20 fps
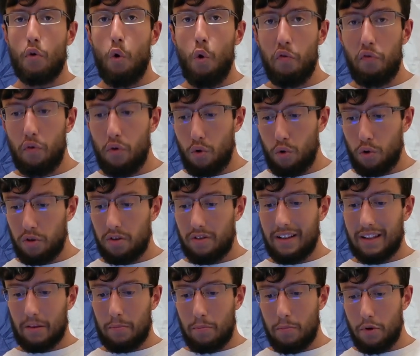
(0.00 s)
overload
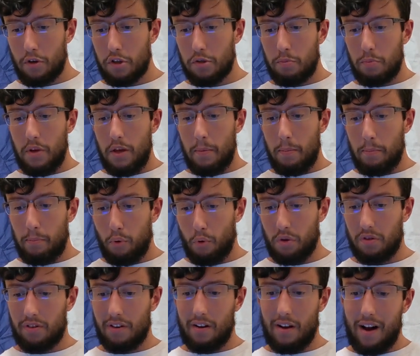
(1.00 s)
that must be
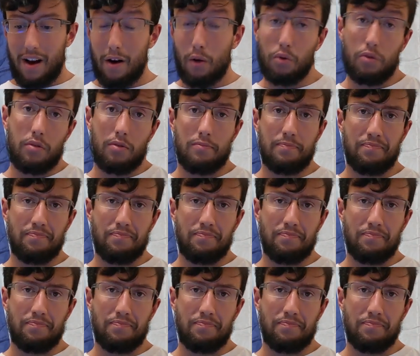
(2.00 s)
pointed out.